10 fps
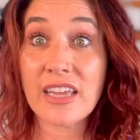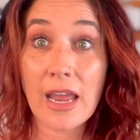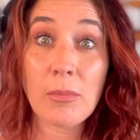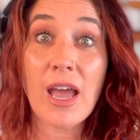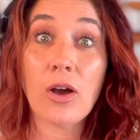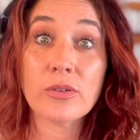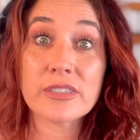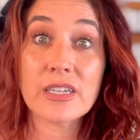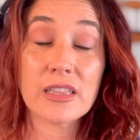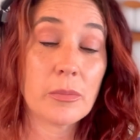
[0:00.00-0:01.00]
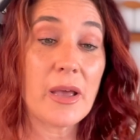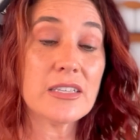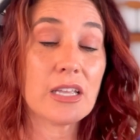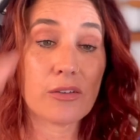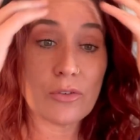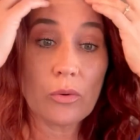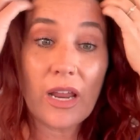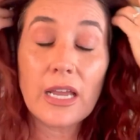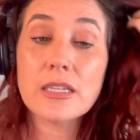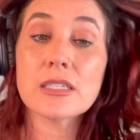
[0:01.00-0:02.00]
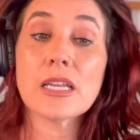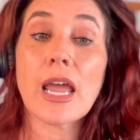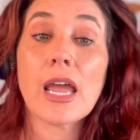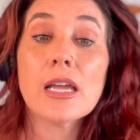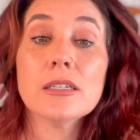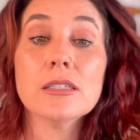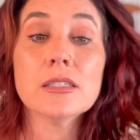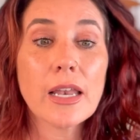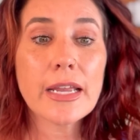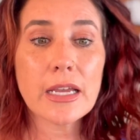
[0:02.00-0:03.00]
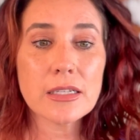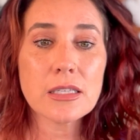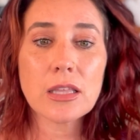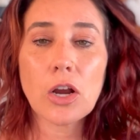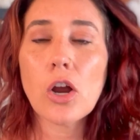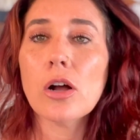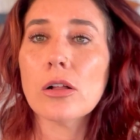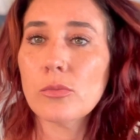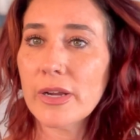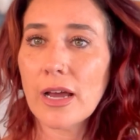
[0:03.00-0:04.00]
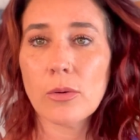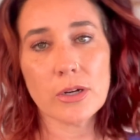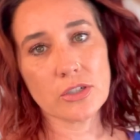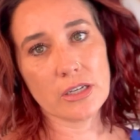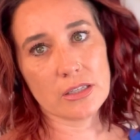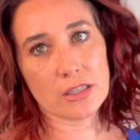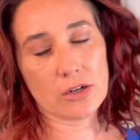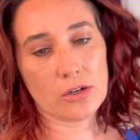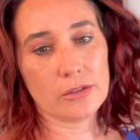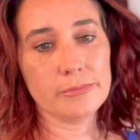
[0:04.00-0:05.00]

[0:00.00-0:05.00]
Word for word: came out in the past like few days and like Kiss the Girl. We gotta watch Kiss the Girl.